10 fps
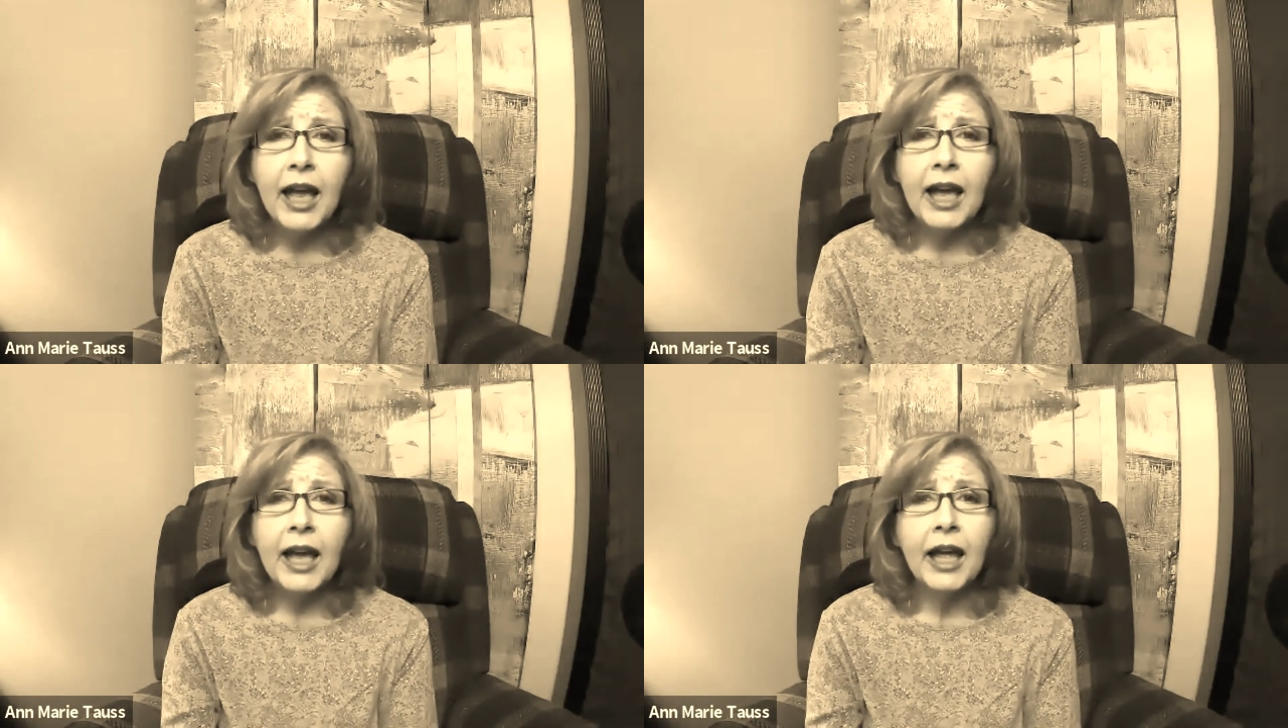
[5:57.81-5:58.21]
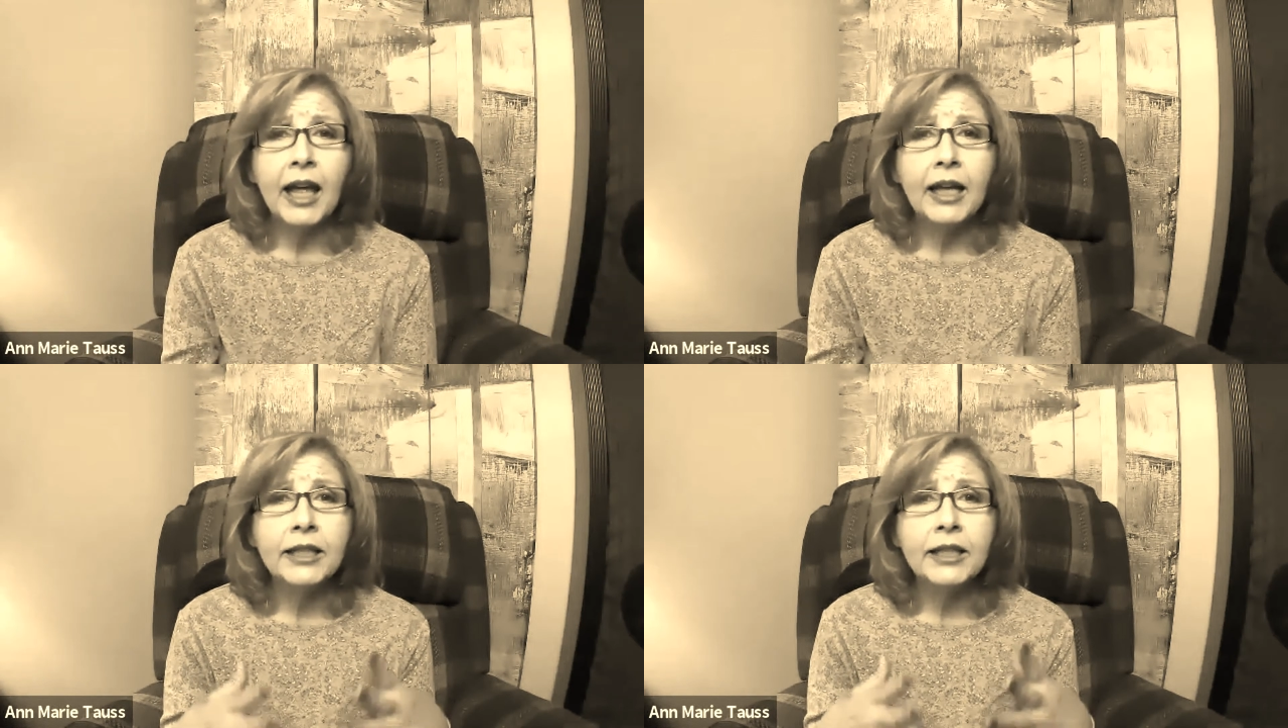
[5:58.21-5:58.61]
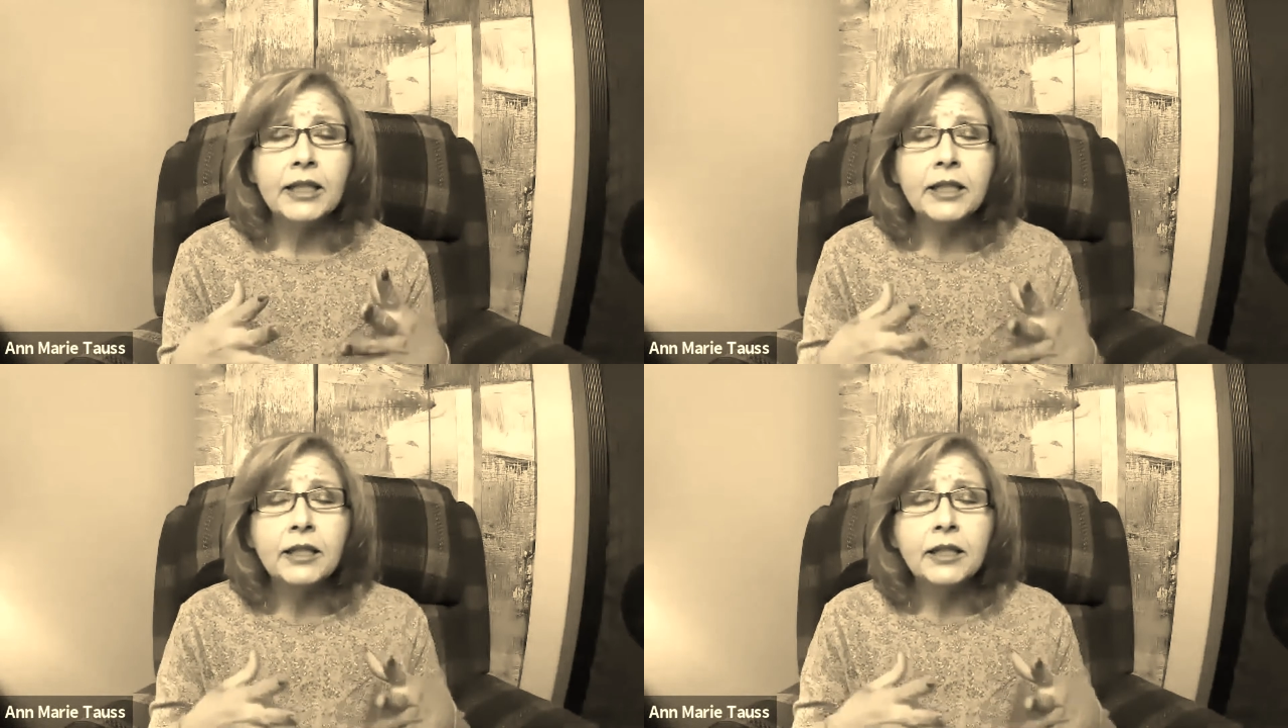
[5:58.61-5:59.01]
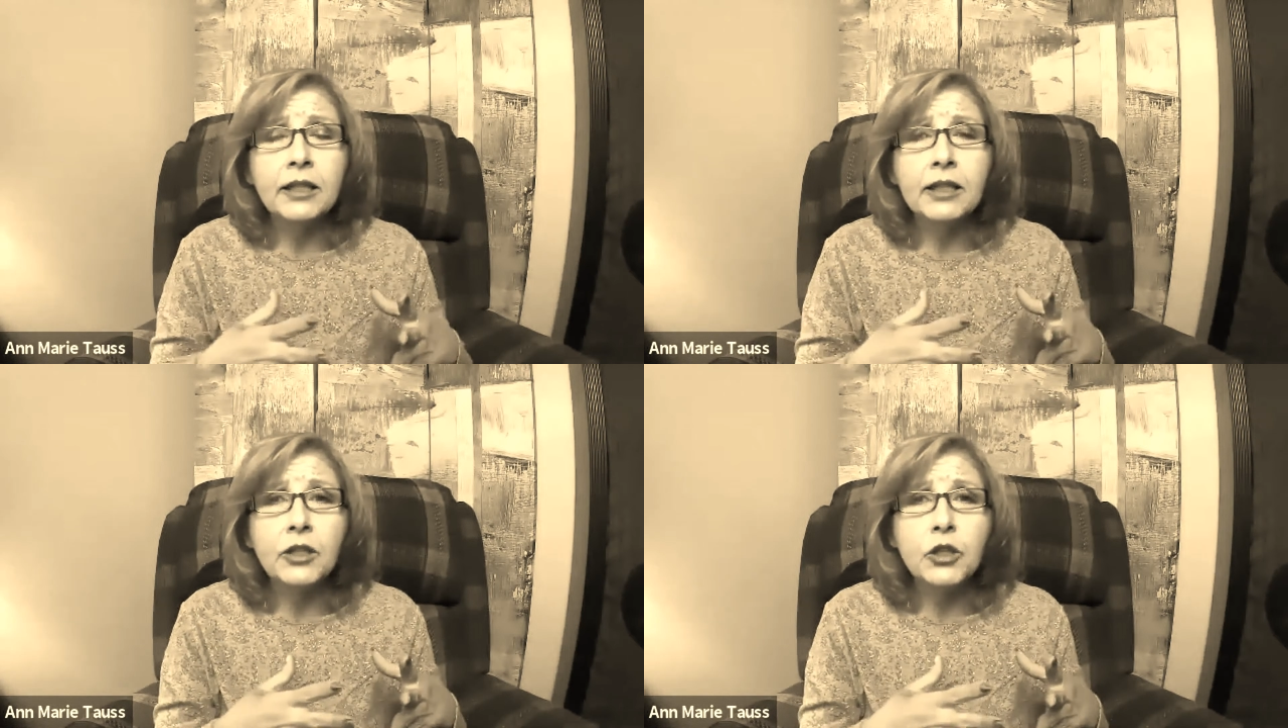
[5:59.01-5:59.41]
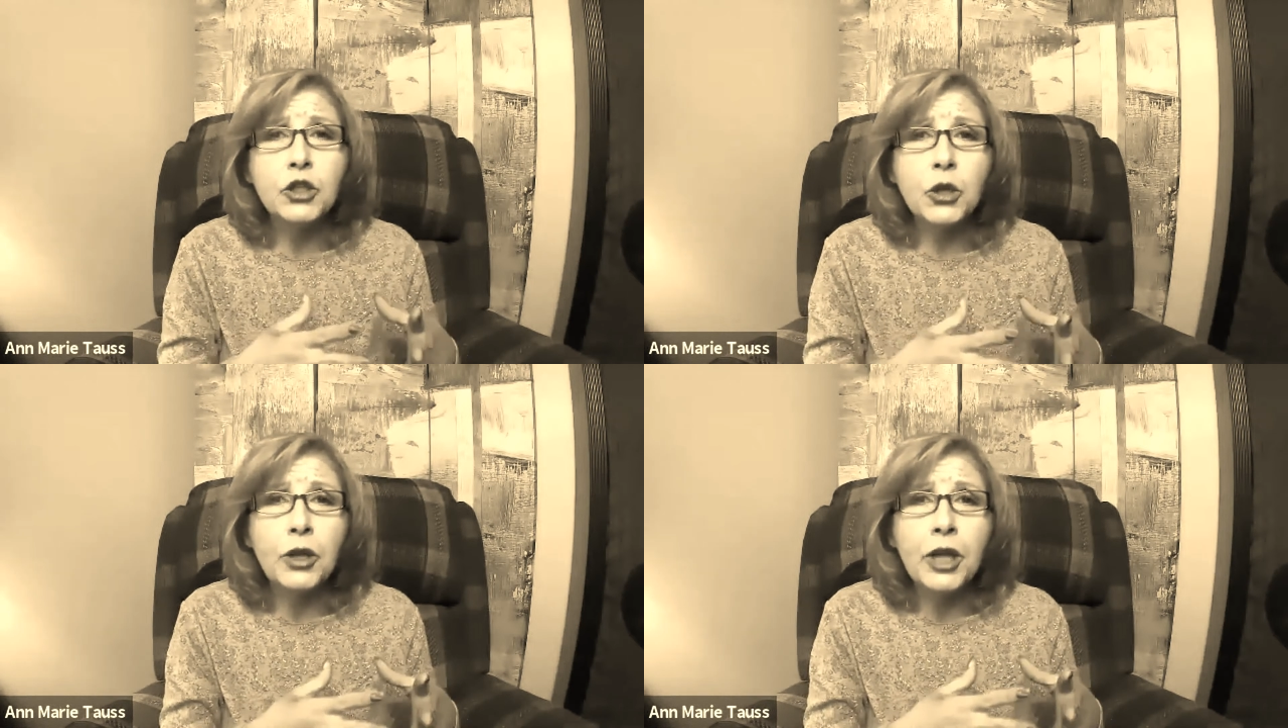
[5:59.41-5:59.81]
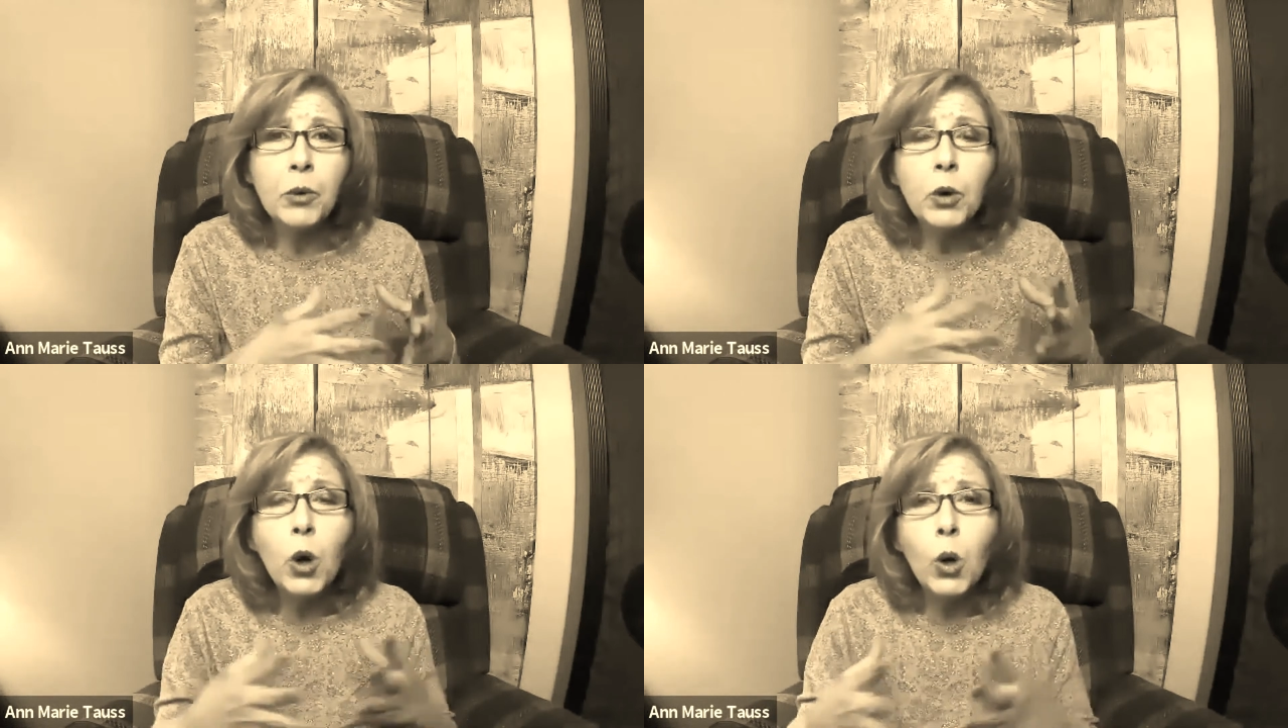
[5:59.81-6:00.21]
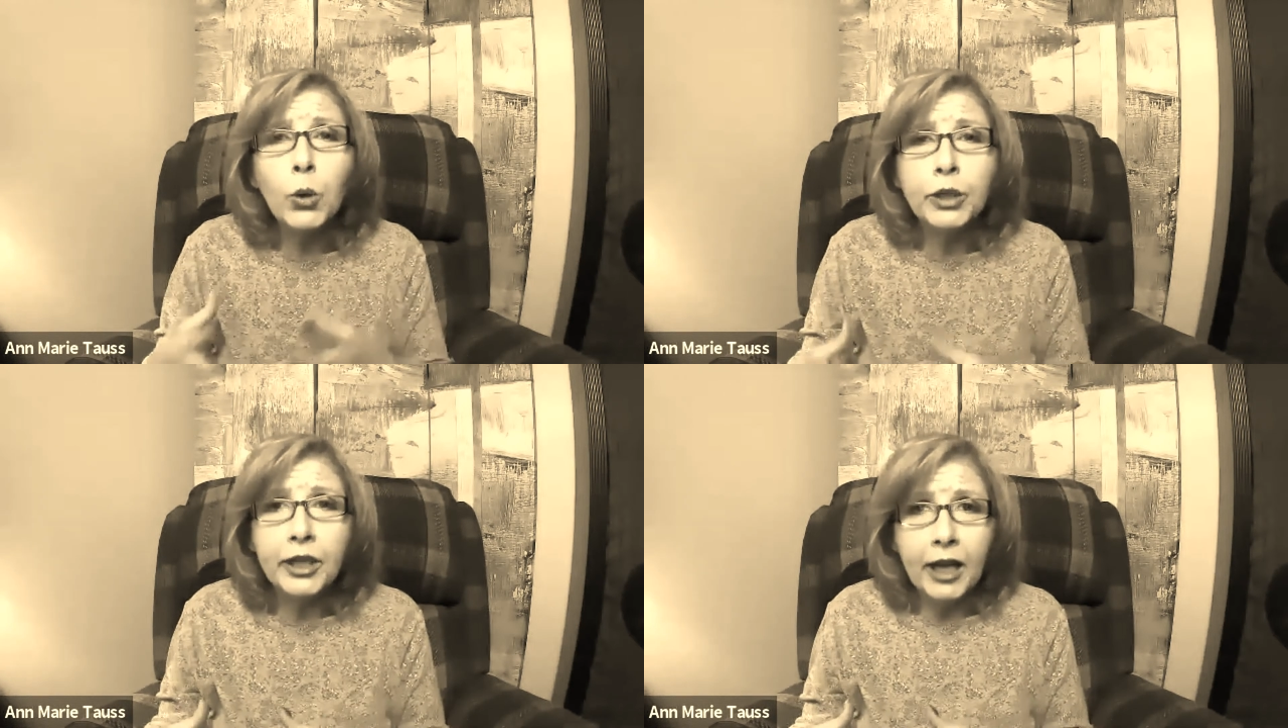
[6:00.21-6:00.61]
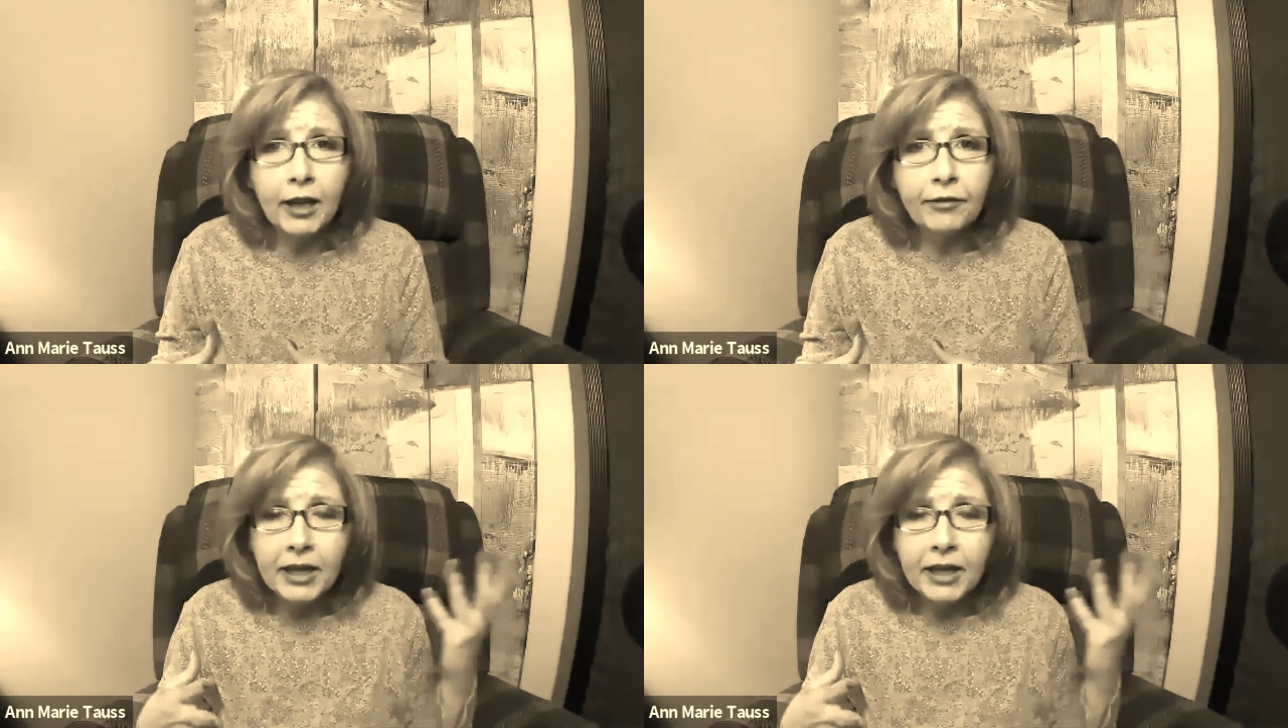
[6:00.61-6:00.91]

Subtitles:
And so they were old enough.